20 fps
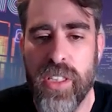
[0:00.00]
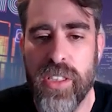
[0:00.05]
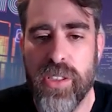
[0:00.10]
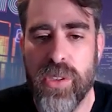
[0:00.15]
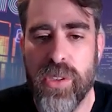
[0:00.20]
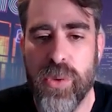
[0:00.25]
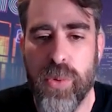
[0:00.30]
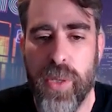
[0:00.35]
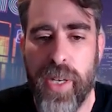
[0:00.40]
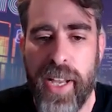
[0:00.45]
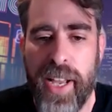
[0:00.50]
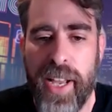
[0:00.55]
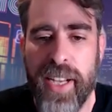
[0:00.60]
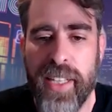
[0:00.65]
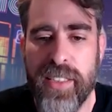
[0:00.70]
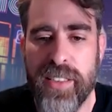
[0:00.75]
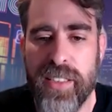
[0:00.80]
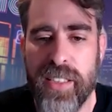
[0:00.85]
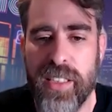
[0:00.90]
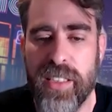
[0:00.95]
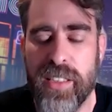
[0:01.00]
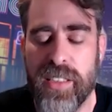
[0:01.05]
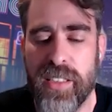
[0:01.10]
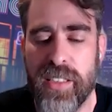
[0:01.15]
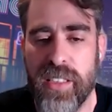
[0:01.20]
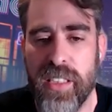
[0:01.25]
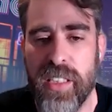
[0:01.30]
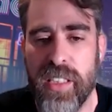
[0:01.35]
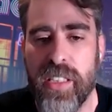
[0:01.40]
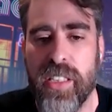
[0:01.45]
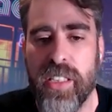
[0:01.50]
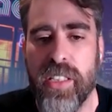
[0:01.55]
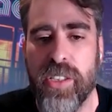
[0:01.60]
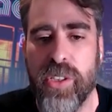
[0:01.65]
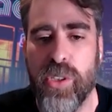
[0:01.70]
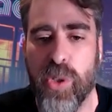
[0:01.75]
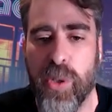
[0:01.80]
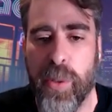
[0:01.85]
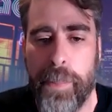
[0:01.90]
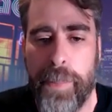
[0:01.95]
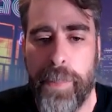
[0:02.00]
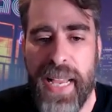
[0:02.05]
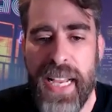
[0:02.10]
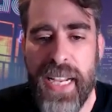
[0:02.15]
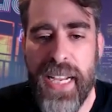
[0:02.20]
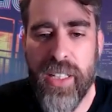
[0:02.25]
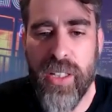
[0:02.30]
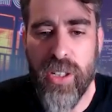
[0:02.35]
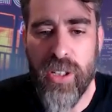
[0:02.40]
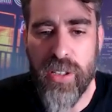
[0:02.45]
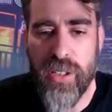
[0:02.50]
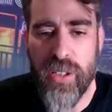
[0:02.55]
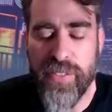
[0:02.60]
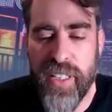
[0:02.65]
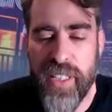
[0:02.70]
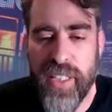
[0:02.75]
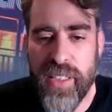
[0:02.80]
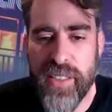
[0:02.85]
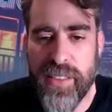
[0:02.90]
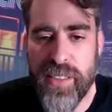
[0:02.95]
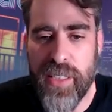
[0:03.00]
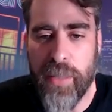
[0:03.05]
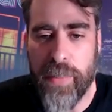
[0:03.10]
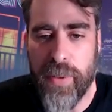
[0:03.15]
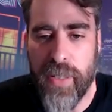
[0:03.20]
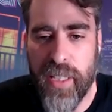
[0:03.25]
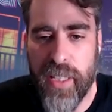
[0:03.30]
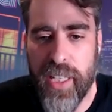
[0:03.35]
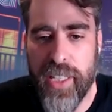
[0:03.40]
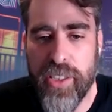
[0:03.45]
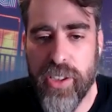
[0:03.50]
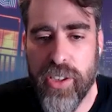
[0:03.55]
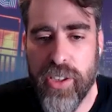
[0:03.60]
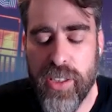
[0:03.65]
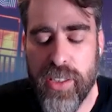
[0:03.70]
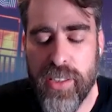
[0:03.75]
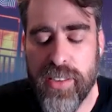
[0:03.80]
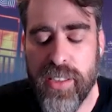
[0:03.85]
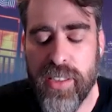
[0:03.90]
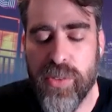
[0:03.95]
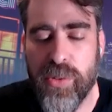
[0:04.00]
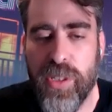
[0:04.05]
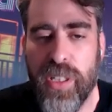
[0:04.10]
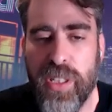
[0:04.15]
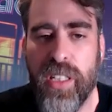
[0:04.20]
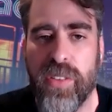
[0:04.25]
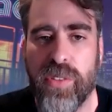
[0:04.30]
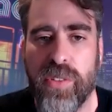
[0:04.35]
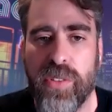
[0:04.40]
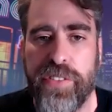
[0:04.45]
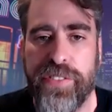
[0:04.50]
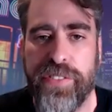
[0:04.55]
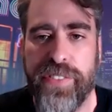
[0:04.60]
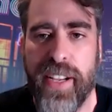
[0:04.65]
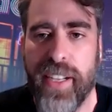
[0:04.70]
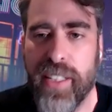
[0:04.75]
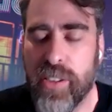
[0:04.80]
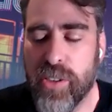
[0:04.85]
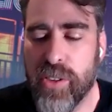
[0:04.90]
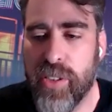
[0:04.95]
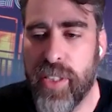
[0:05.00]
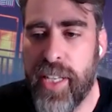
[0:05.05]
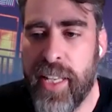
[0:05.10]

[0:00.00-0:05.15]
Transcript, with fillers: to access your backlog of legacy applications and really refactor